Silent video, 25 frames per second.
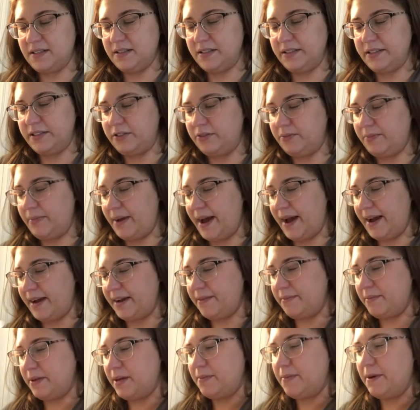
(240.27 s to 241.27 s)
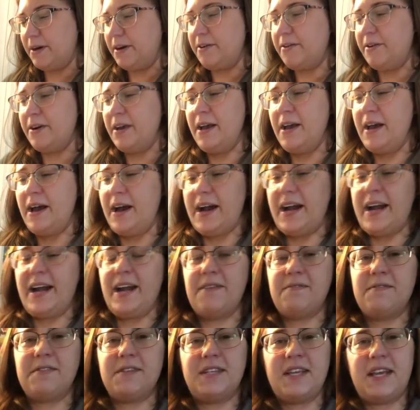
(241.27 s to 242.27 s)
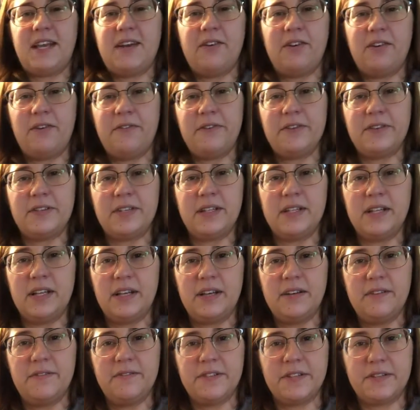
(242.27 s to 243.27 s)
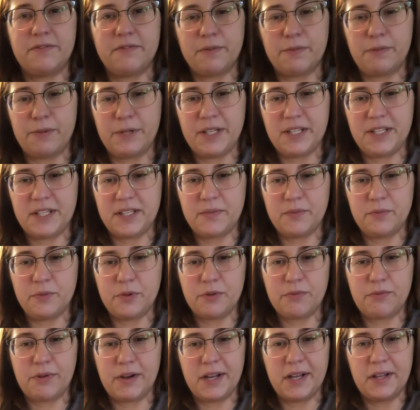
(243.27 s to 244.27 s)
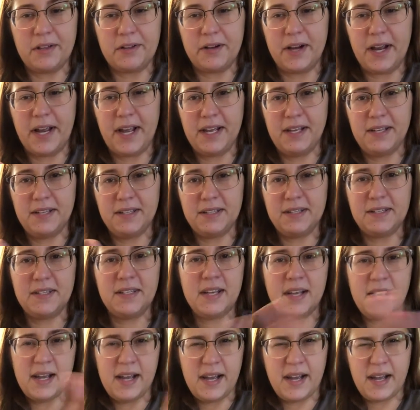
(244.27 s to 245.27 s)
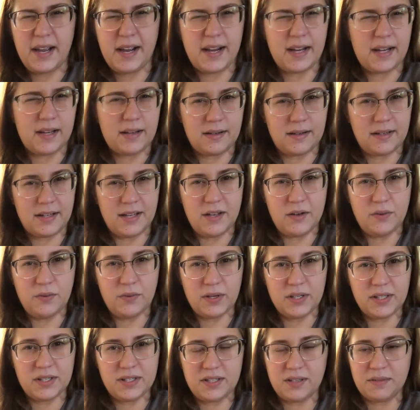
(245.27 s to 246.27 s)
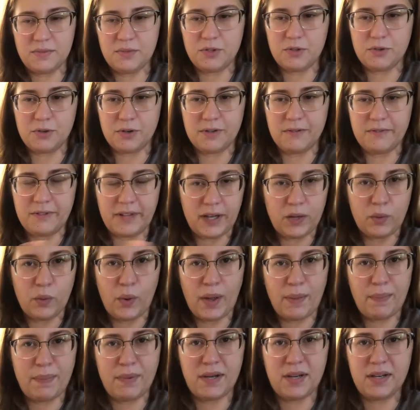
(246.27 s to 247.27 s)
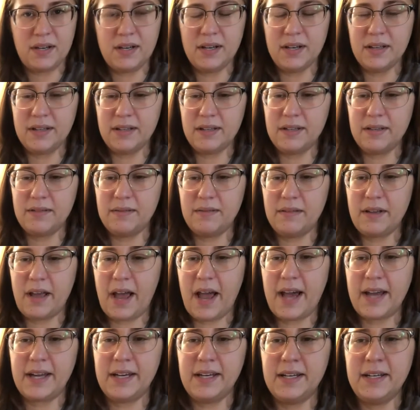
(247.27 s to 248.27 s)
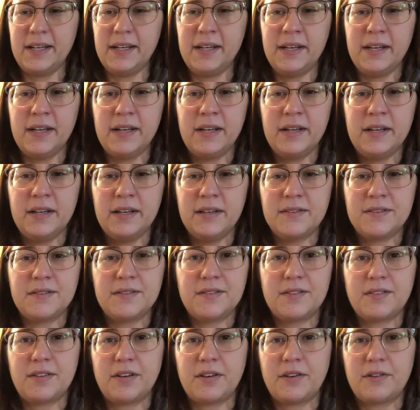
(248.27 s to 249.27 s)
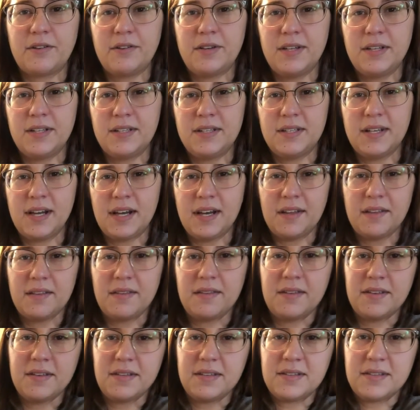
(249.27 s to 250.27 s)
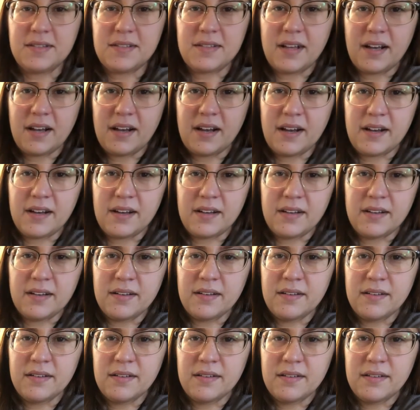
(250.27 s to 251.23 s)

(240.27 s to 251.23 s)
a Little Mac amiibo. I have to take off his gloves and replace them with regular hands, and he wants some sort of like weapon added. So he's got this, this